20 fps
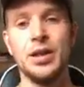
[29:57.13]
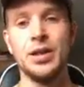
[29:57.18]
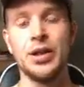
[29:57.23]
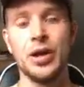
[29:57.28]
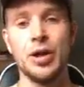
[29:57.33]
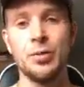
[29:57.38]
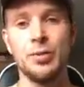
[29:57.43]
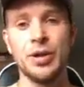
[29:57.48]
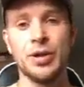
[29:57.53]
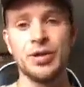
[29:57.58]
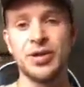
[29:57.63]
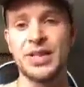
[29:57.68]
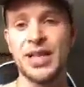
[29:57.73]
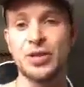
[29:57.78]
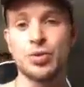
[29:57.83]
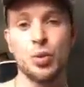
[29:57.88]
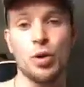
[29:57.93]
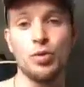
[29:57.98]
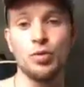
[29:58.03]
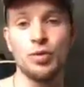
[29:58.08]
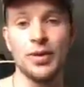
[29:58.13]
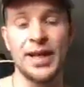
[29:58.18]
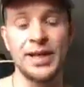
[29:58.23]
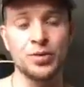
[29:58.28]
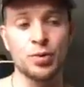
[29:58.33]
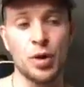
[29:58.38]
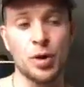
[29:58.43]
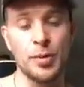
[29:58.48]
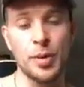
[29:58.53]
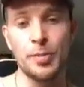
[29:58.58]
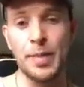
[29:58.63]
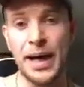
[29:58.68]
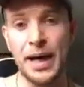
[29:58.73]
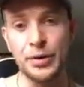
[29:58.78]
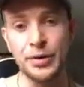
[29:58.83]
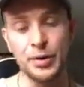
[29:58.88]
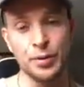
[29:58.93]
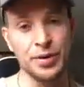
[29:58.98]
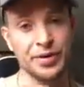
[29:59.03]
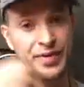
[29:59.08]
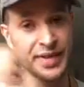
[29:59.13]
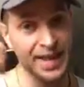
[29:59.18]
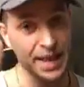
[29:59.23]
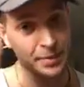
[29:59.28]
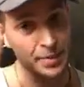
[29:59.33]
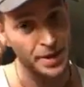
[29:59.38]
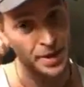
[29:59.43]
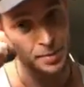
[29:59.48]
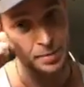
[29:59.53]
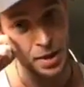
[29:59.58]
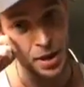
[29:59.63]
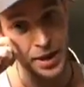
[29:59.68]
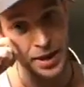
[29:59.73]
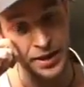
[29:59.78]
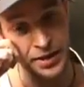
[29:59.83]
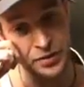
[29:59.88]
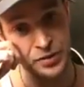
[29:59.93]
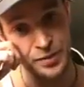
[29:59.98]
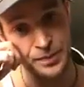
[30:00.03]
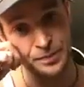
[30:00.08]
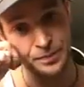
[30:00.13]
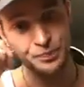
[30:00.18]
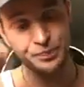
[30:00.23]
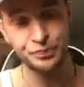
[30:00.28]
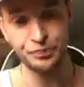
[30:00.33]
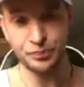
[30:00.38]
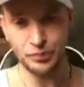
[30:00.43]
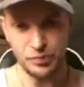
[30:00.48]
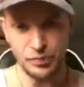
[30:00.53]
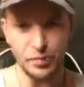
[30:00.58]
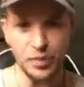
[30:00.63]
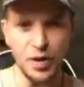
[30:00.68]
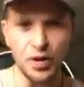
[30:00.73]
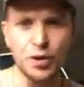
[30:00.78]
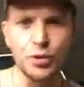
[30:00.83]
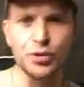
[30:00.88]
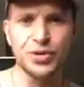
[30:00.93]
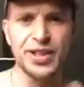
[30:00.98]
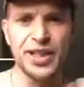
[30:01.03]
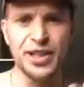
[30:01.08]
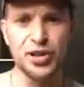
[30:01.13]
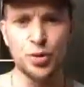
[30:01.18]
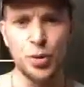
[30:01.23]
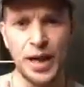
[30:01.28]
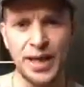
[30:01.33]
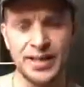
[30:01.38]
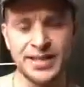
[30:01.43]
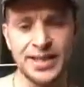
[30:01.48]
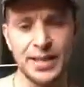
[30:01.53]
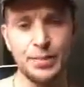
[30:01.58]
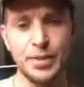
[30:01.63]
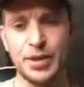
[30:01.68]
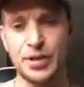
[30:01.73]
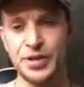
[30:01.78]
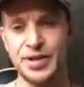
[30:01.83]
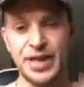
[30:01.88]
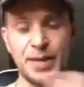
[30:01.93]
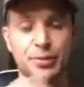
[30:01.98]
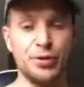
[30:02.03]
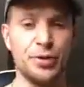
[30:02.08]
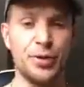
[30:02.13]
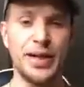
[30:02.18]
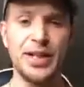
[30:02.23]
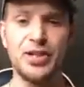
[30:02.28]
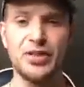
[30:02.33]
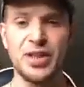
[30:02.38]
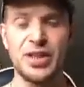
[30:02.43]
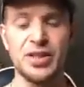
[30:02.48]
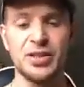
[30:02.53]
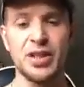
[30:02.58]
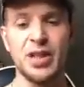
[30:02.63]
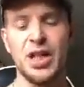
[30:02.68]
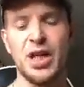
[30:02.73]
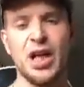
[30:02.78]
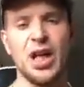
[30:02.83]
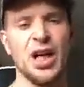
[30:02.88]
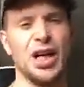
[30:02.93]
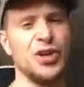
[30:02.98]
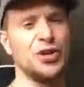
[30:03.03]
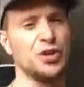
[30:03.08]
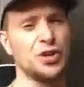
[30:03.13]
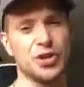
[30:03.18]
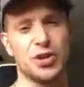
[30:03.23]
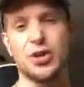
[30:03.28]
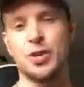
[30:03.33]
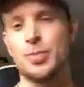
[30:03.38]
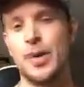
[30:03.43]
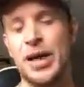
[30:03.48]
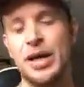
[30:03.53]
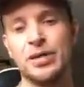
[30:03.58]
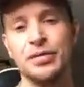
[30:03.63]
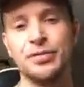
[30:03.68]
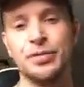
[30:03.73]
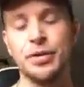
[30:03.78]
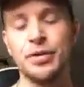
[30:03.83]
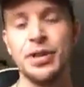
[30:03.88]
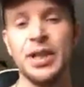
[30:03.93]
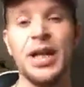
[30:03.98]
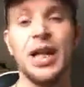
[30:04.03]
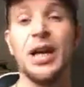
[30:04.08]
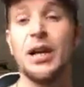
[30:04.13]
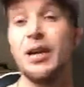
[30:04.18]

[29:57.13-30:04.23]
you know, because that's what I'm about. You either get me in the mind or sexuality, because them two energies are just as powerful,